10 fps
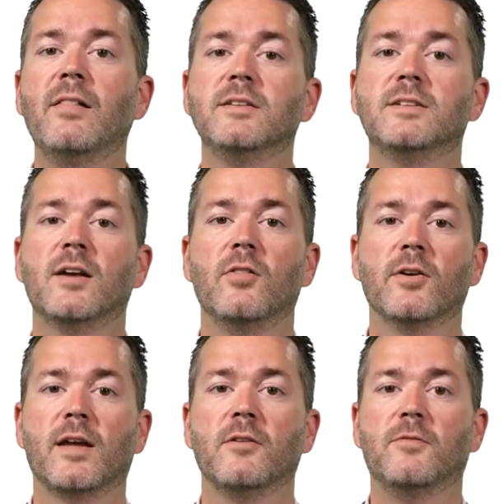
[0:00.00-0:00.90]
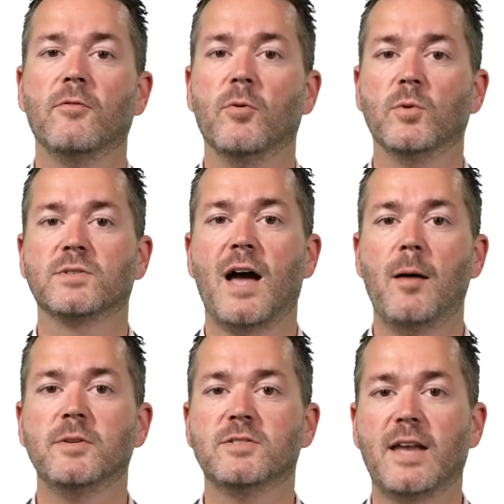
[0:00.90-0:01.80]
let's take a look at a few of the most
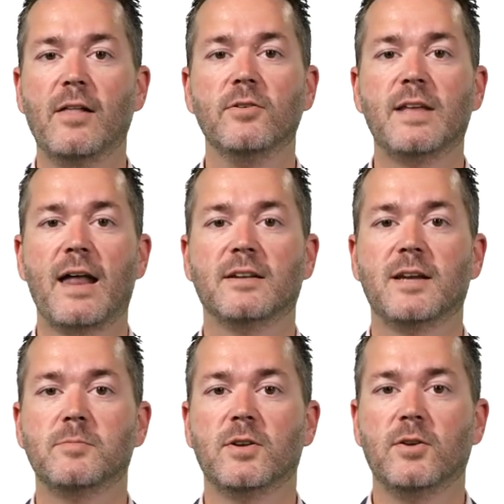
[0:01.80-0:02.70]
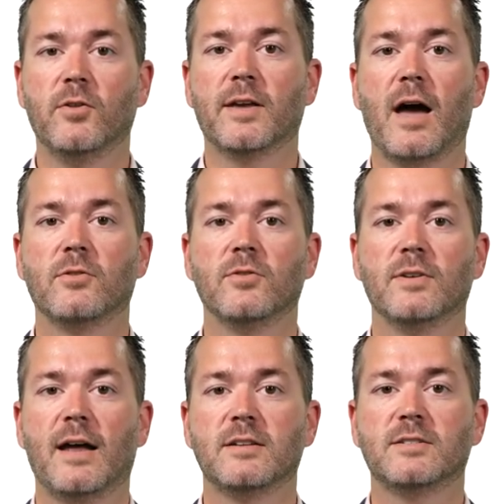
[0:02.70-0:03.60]
common scalar data types that you'll encounter in
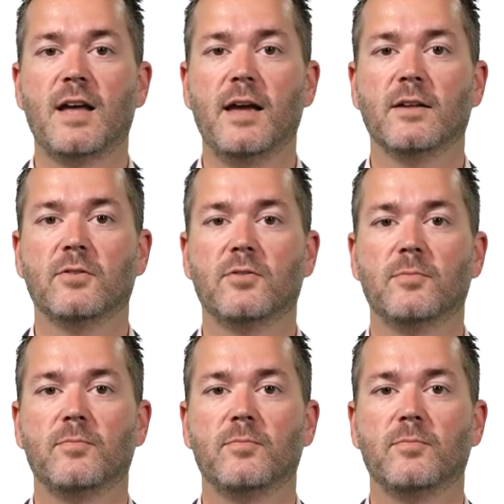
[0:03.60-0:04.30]
data science.